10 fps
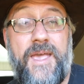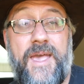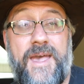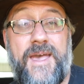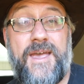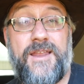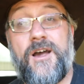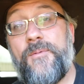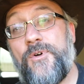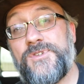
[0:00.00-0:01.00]
And
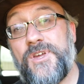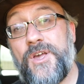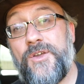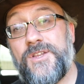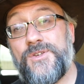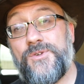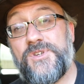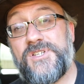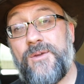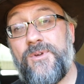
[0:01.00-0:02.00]
I'm also going to
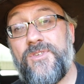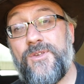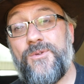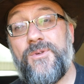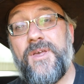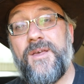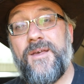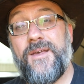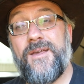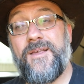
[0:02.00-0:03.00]
share with you
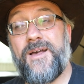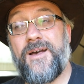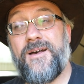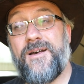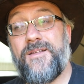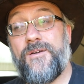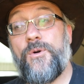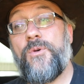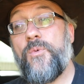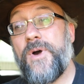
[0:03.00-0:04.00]

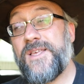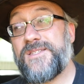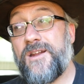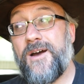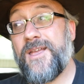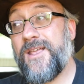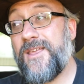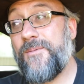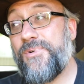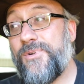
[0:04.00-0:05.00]
all the ways that I can
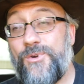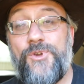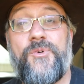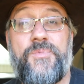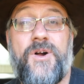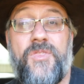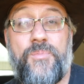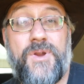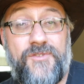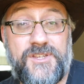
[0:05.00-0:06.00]
improve upon the
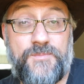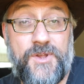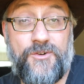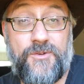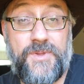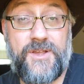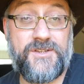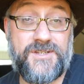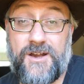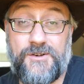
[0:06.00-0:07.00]
previous build,
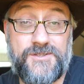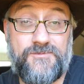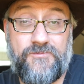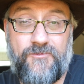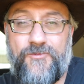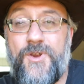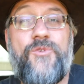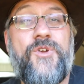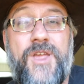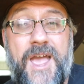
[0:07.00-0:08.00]
because I was
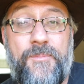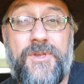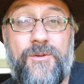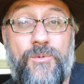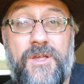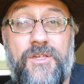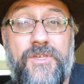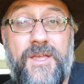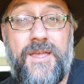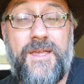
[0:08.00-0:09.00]
very happy
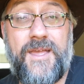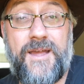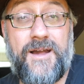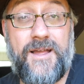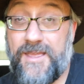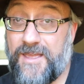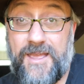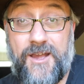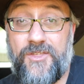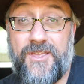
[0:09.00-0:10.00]
with
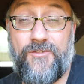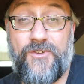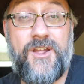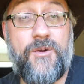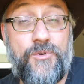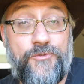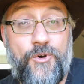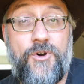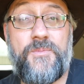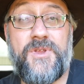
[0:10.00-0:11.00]
how the vehicle
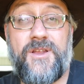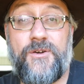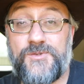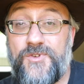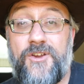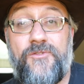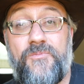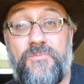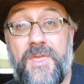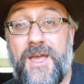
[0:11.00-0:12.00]
performed, and I was very
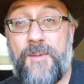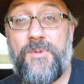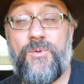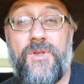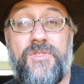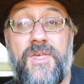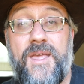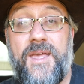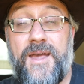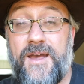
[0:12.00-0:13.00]
happy with
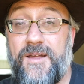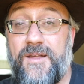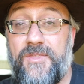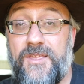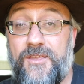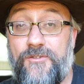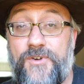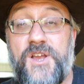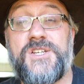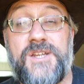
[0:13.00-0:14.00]
the
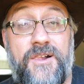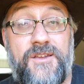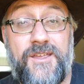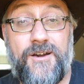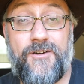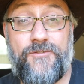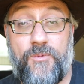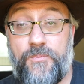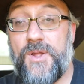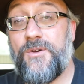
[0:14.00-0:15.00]
functionality of
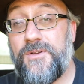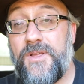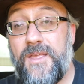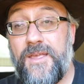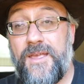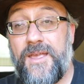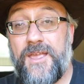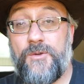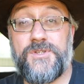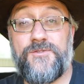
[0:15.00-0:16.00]
the build.
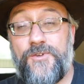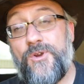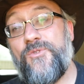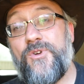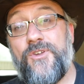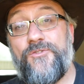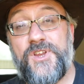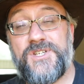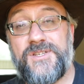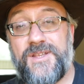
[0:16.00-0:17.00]
It was very
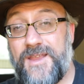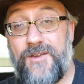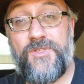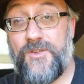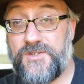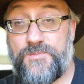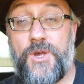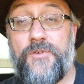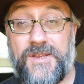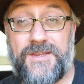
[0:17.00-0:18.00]
efficient and everything was
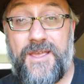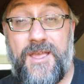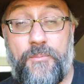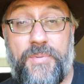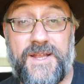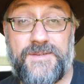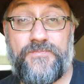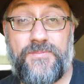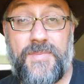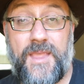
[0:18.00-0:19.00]
perfect, but
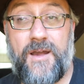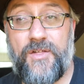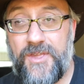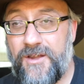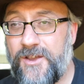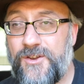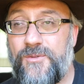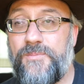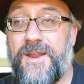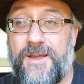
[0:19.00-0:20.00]
I think I can
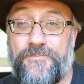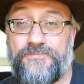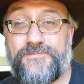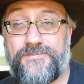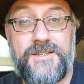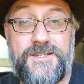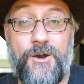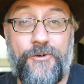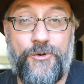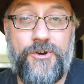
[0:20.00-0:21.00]
do better.
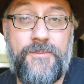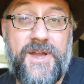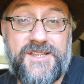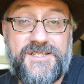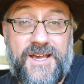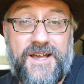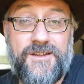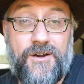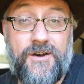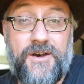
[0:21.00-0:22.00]
So I've already made a
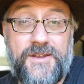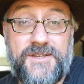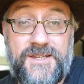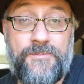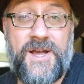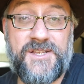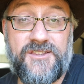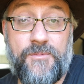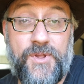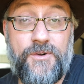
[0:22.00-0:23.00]
start on some parts
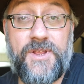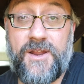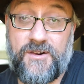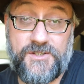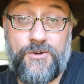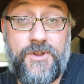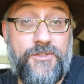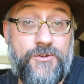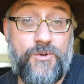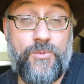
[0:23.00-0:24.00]
of the build, and I'll talk
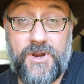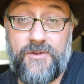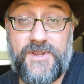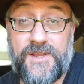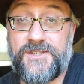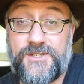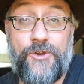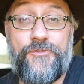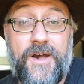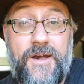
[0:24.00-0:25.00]
you through what I've done
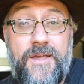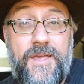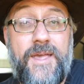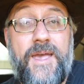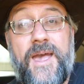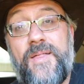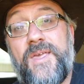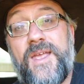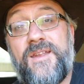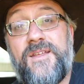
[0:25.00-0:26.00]
so far, and
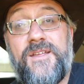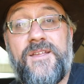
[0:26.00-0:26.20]
then